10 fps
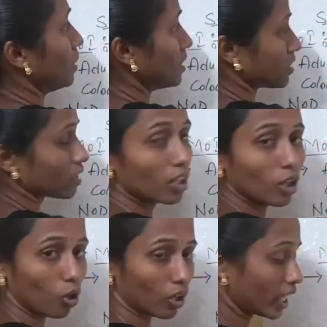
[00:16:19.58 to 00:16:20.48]
midge.
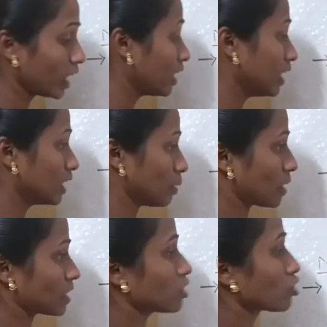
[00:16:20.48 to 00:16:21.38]
Okay, in the
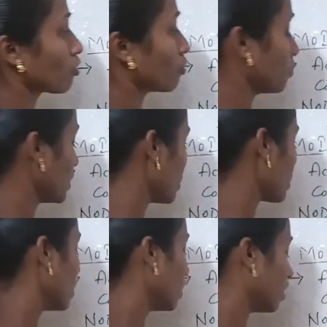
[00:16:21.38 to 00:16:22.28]
presence of midge
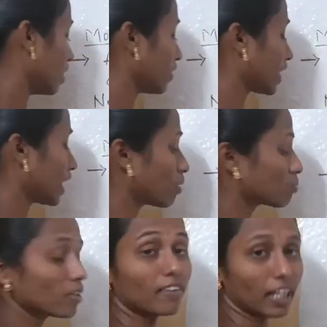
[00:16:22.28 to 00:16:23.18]
we can
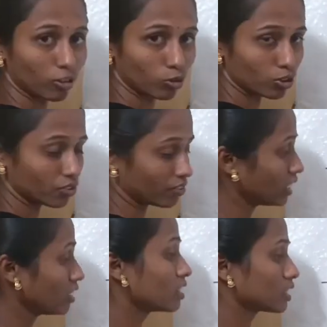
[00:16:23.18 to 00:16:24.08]
observe reduce when
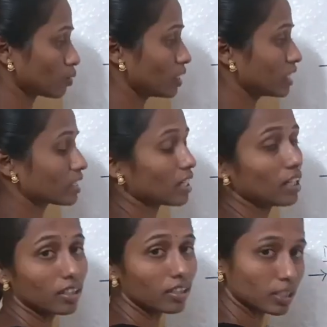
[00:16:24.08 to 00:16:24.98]
squeeze the
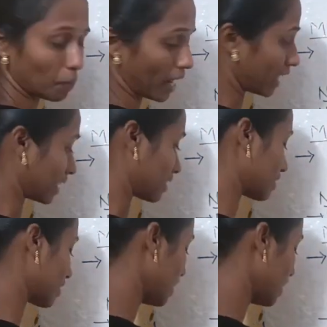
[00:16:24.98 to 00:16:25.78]
spikelets.